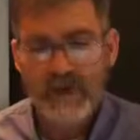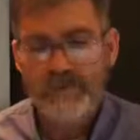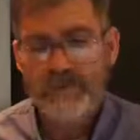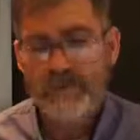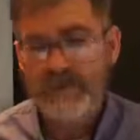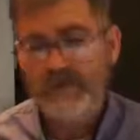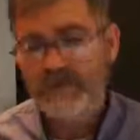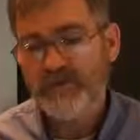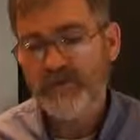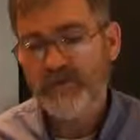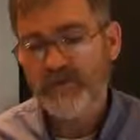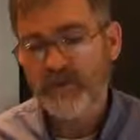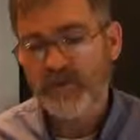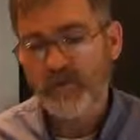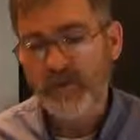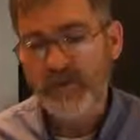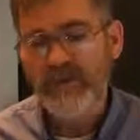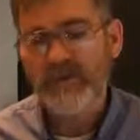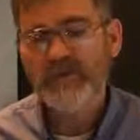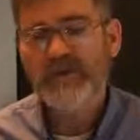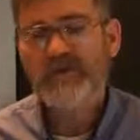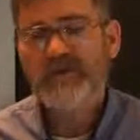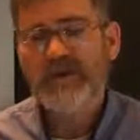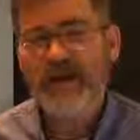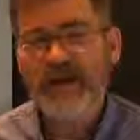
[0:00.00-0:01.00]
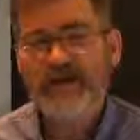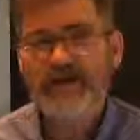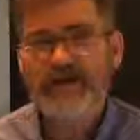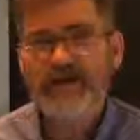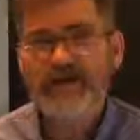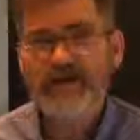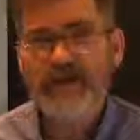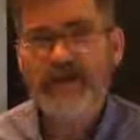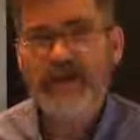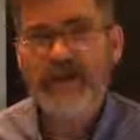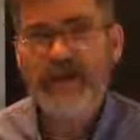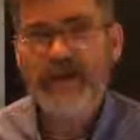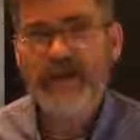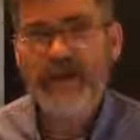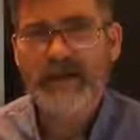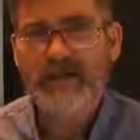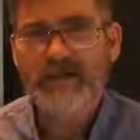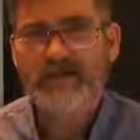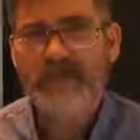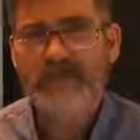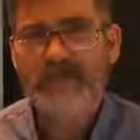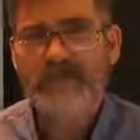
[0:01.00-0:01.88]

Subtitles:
But in 2017,